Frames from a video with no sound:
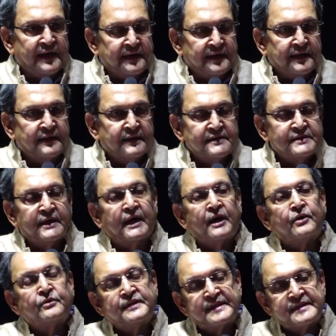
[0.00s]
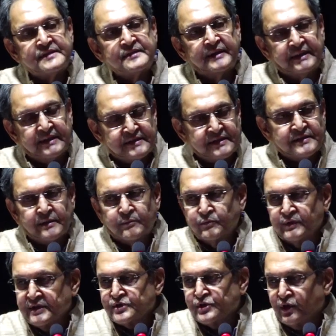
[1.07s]
Ranade is how this criticism
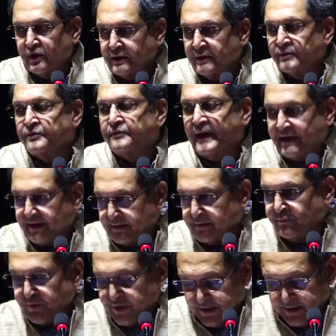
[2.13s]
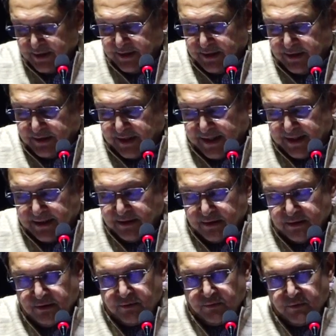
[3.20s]
is not valid, and
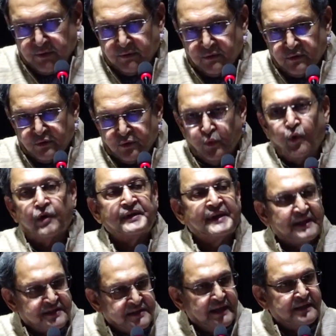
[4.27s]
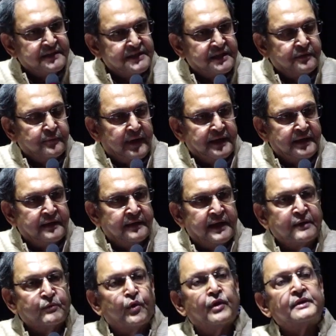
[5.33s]
to what extent is it valid,
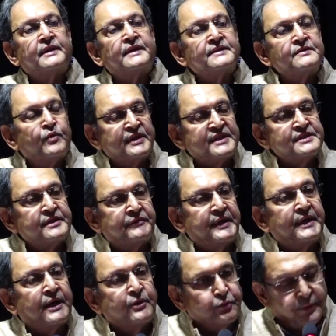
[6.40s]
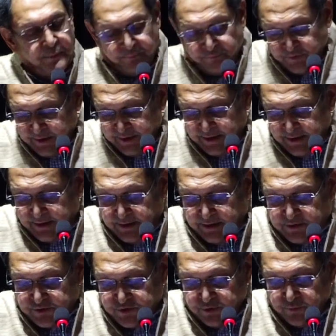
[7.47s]
and what is the way out.
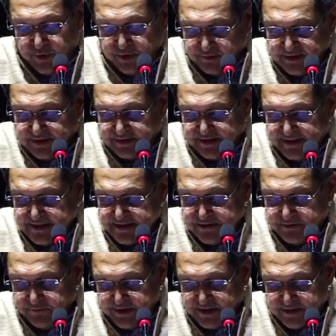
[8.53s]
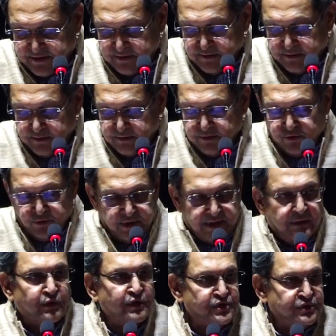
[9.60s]
So one of the things which
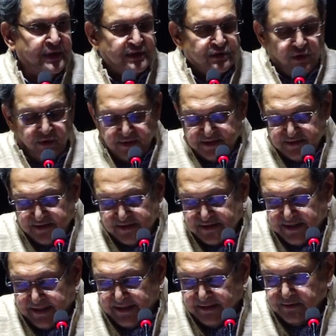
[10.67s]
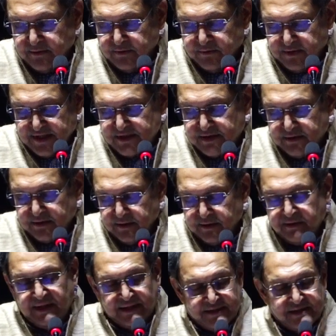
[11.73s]
Gurudev also acknowledges is that this
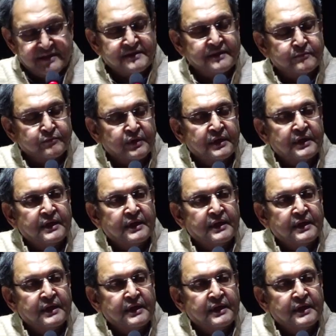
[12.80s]
criticism